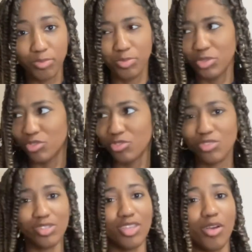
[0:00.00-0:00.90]

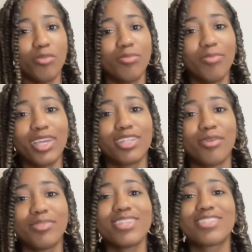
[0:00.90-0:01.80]
Psh, yo, pack it up.
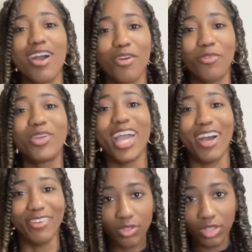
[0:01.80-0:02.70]
Let's go. We
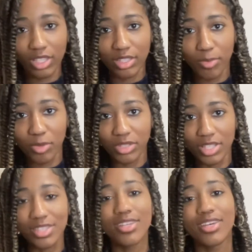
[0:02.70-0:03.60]
out. Don't take a dip on
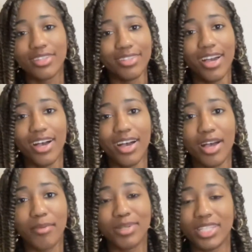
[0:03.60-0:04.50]
us?
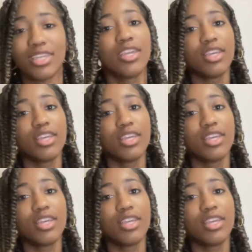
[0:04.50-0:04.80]
Nah, buddy.